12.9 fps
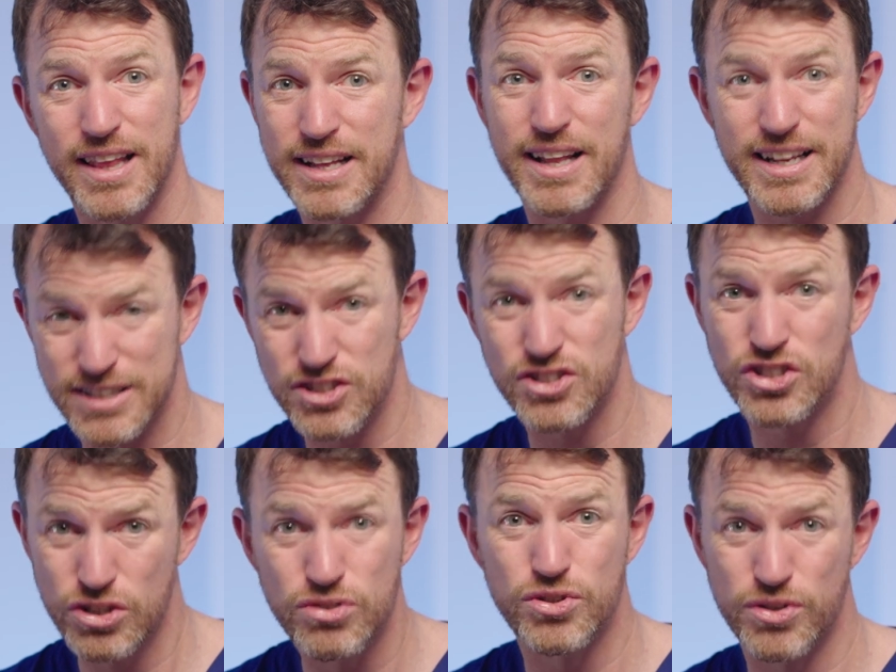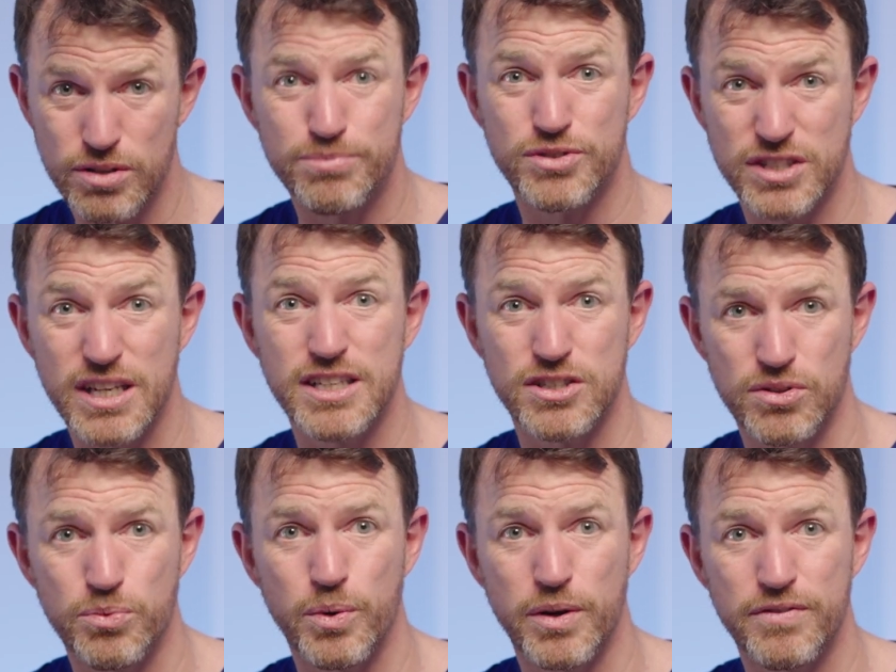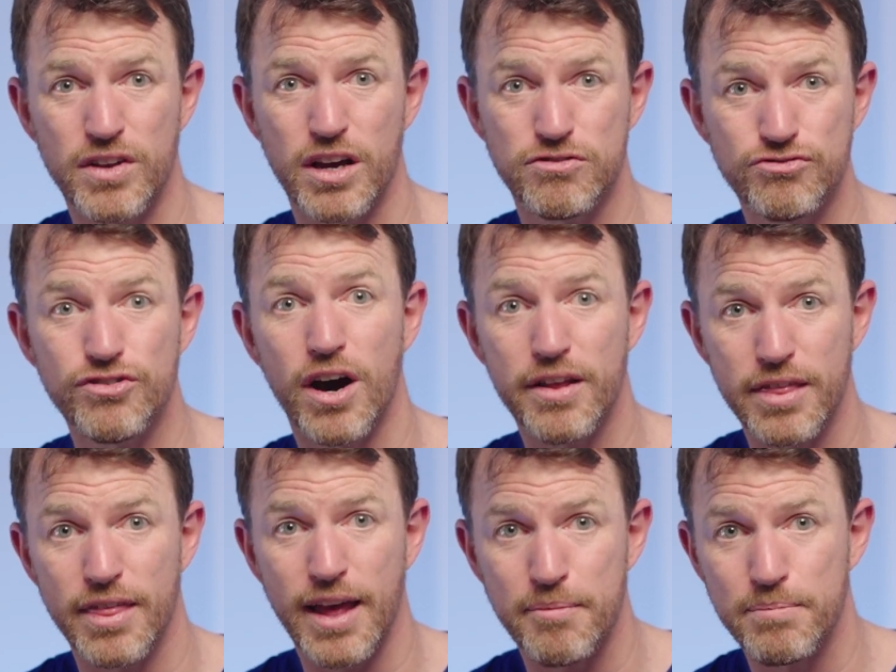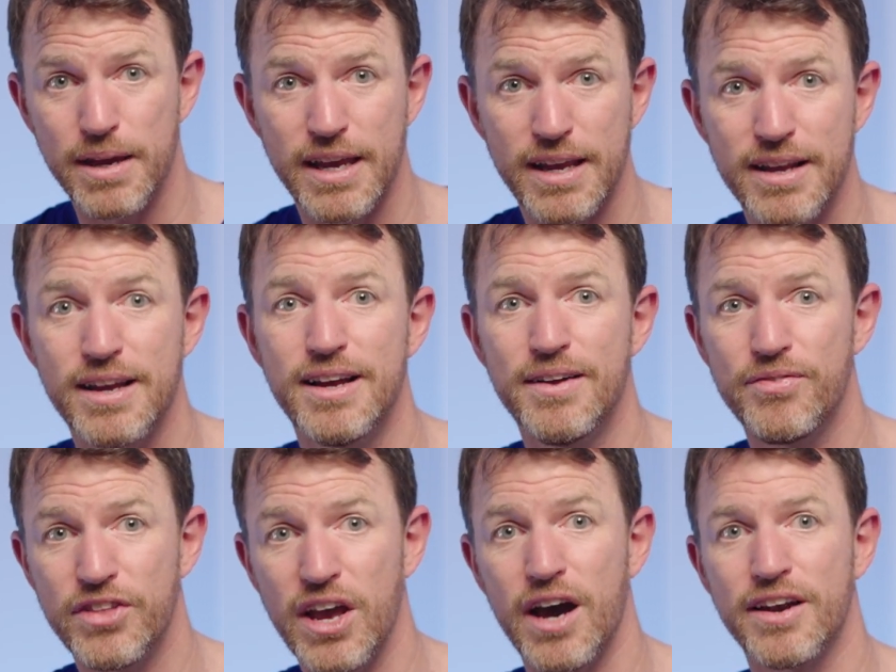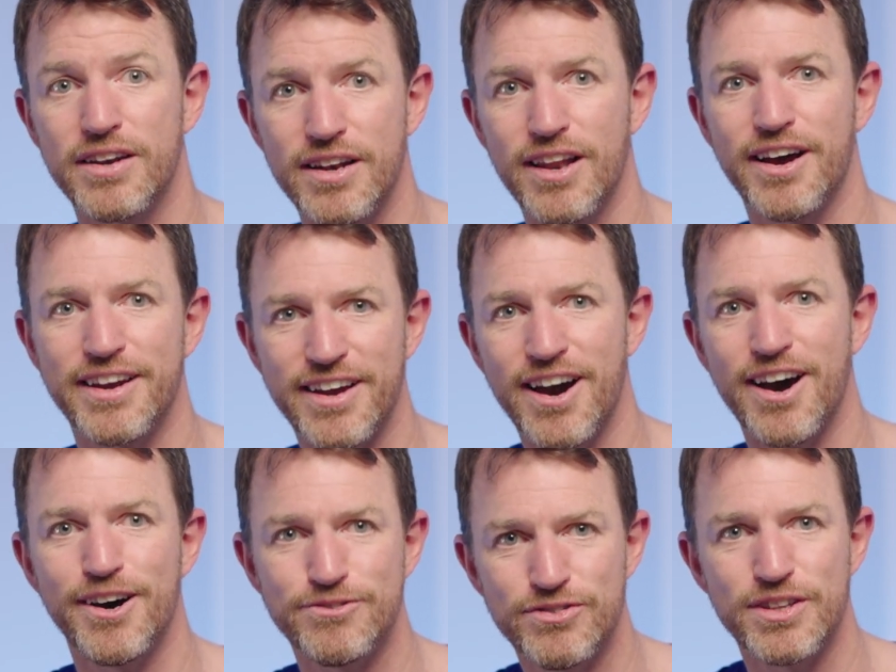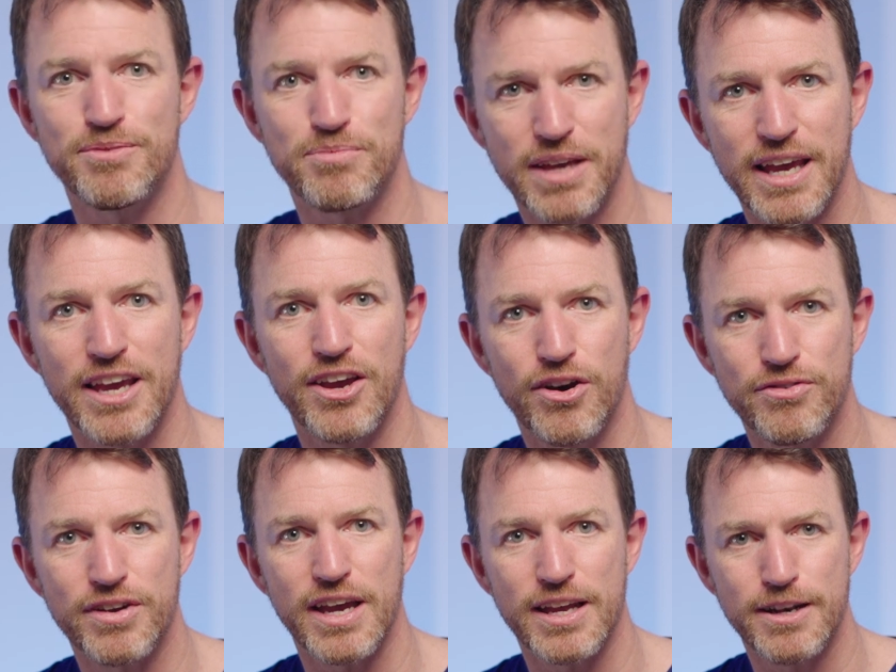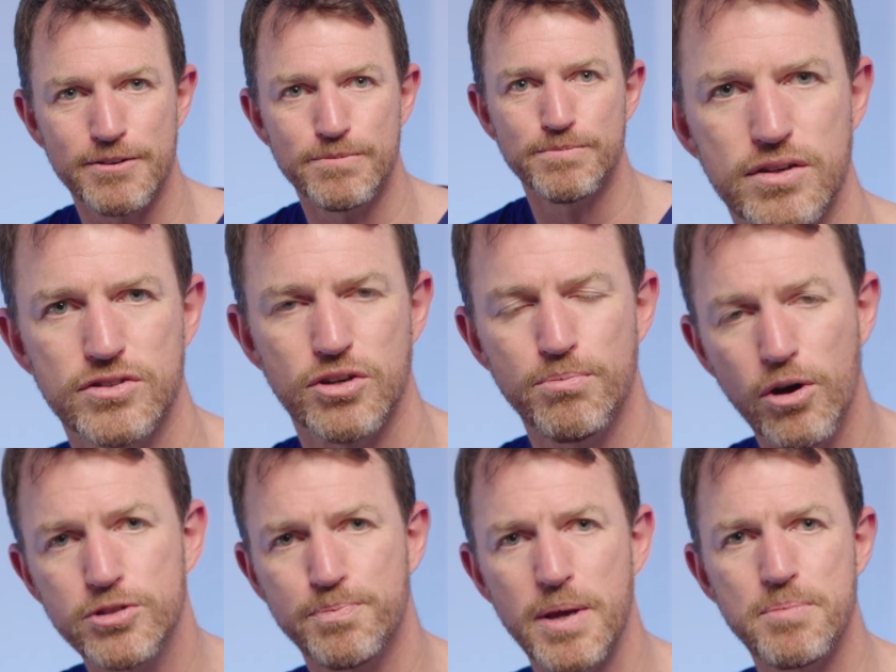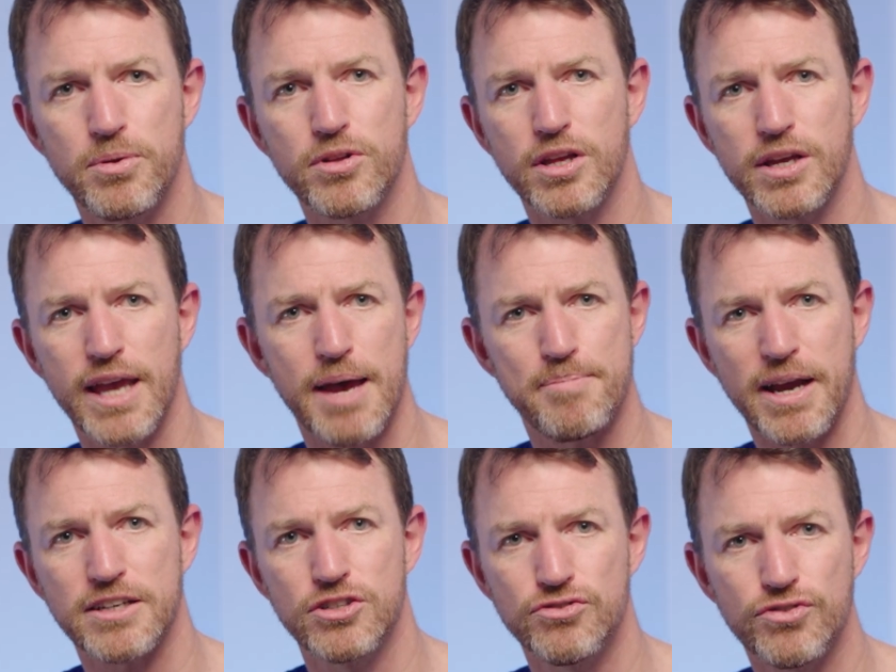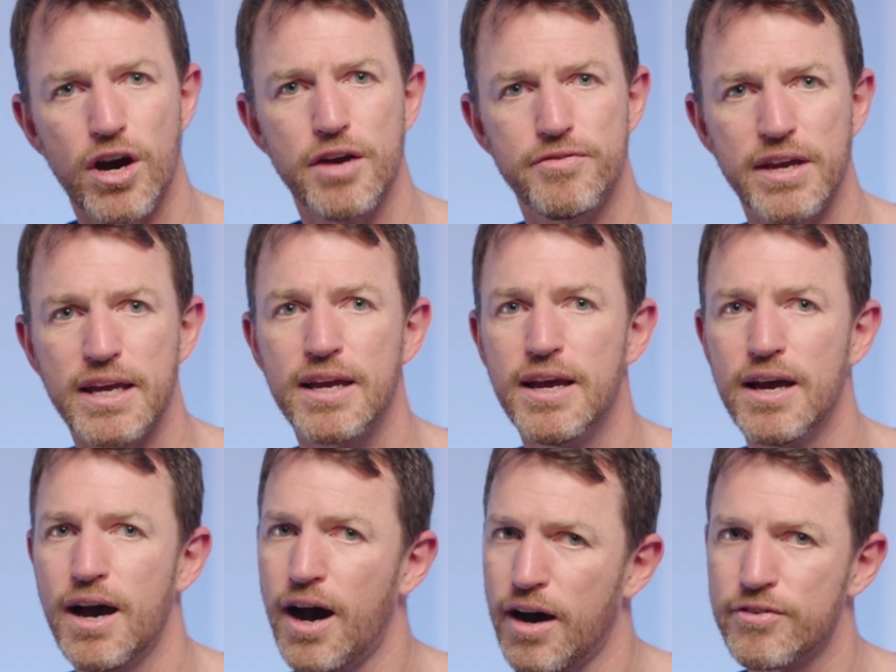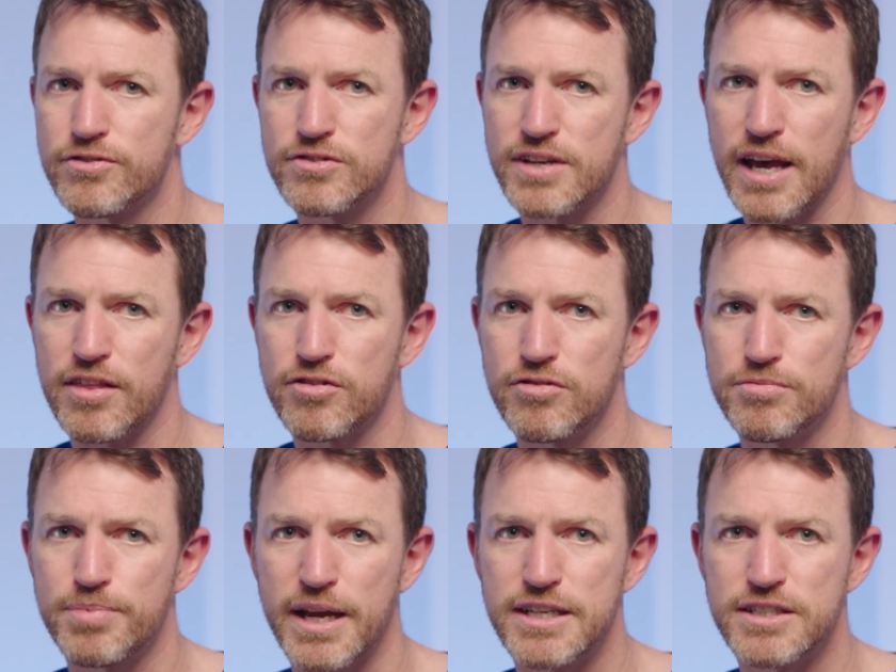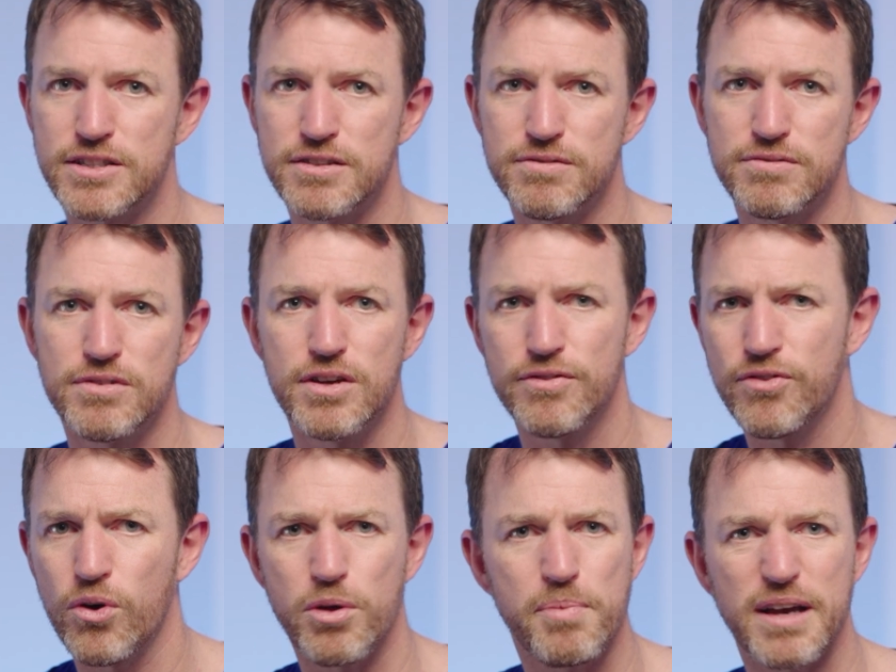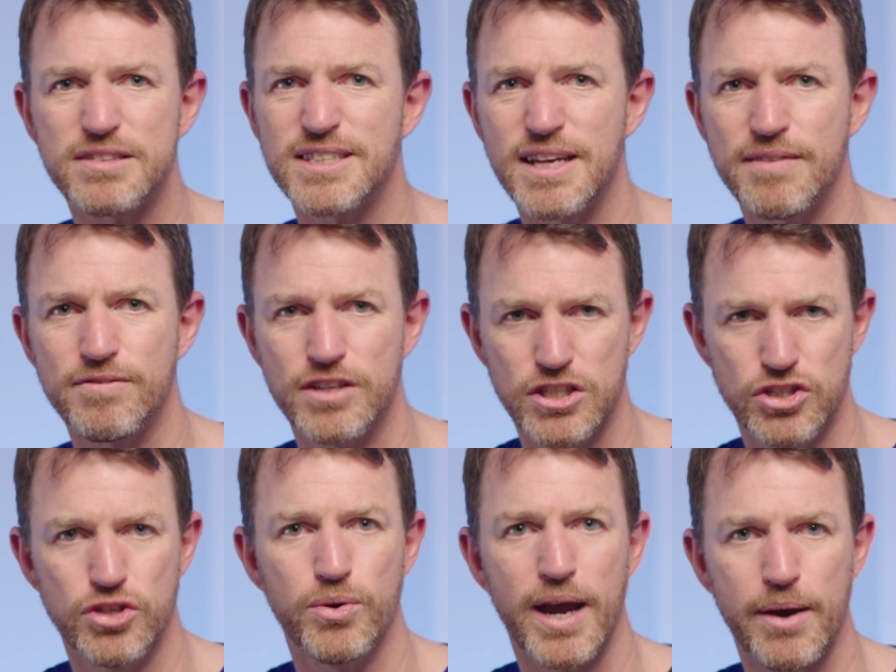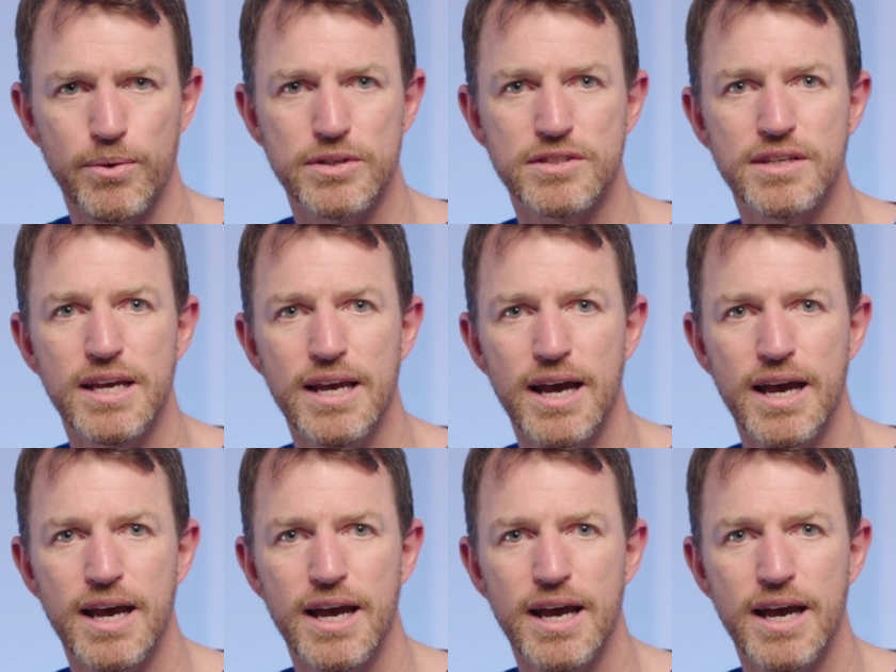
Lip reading: that's due to the procedure that we've done rather than being the underlying heart rhythm kicking off again. So most people can get back to driving after a catheter ablation following about 72 hours.